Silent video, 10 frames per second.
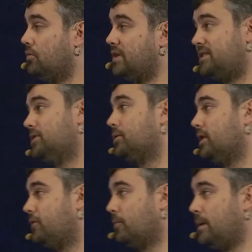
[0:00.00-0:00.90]
this is
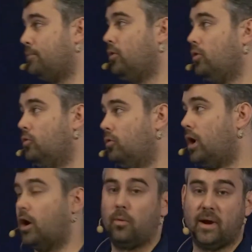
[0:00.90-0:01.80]
really for people who
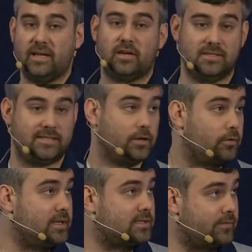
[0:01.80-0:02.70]
are already
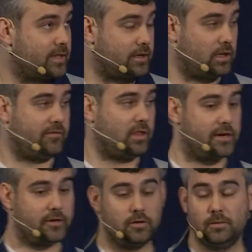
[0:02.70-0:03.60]
considering something like a level
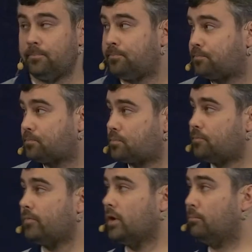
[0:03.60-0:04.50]
editor.
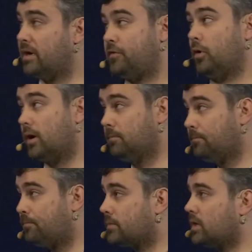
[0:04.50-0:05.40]
But if you are,
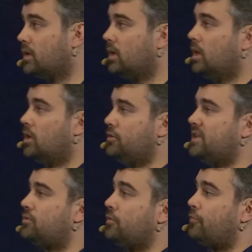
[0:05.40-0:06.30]
you
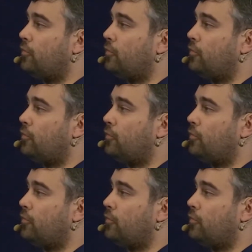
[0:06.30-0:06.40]
need to